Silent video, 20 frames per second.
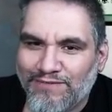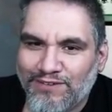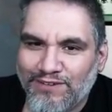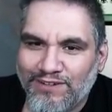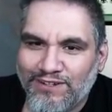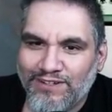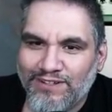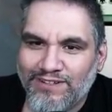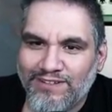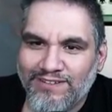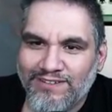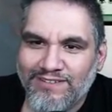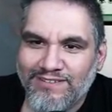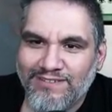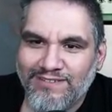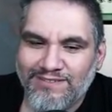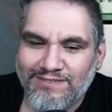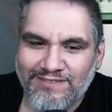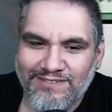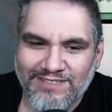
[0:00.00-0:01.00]
I like you the
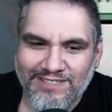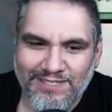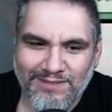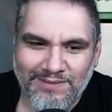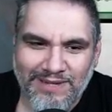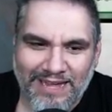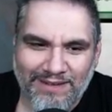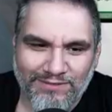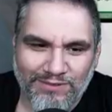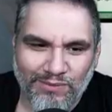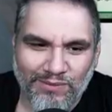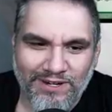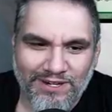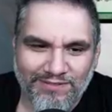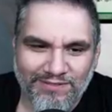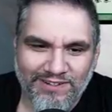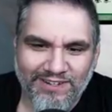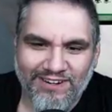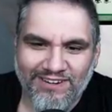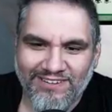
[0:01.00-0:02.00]
sideboard though. Because we have
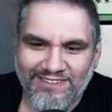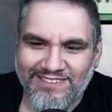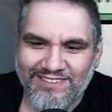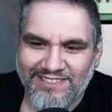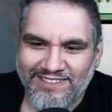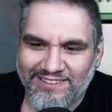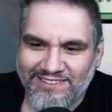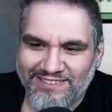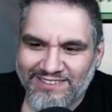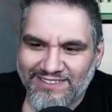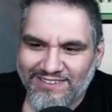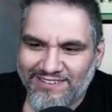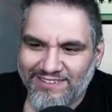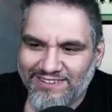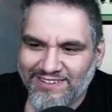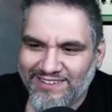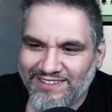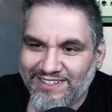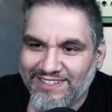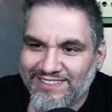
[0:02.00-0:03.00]
23 cards here,
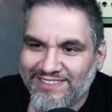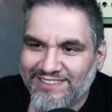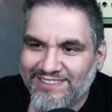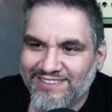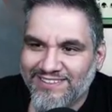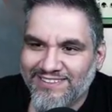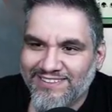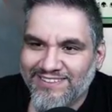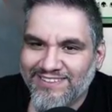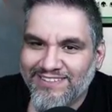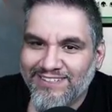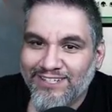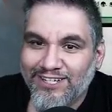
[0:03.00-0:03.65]
so well, we're probably not